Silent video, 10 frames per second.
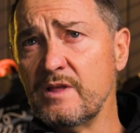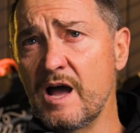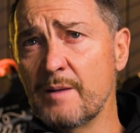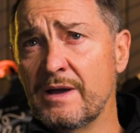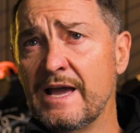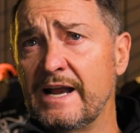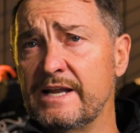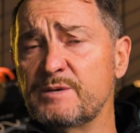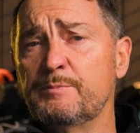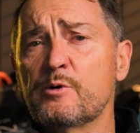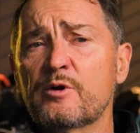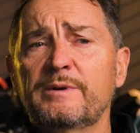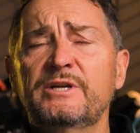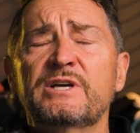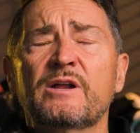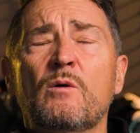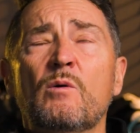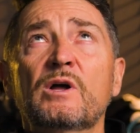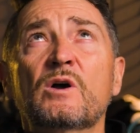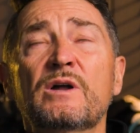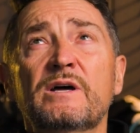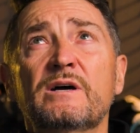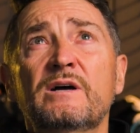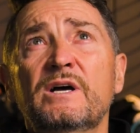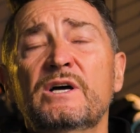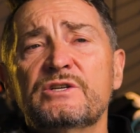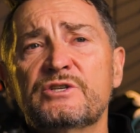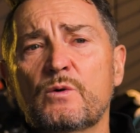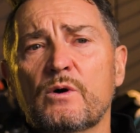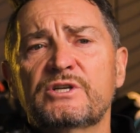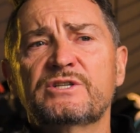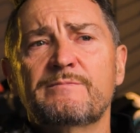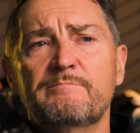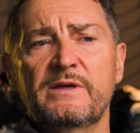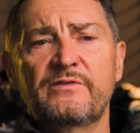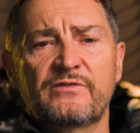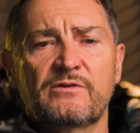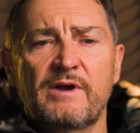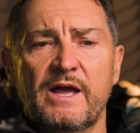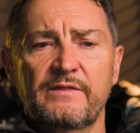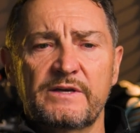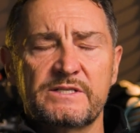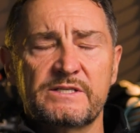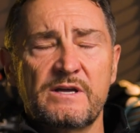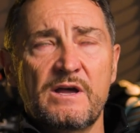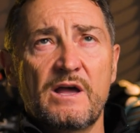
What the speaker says: It is a pilgrimage, and I want to kind of squash some myths around this.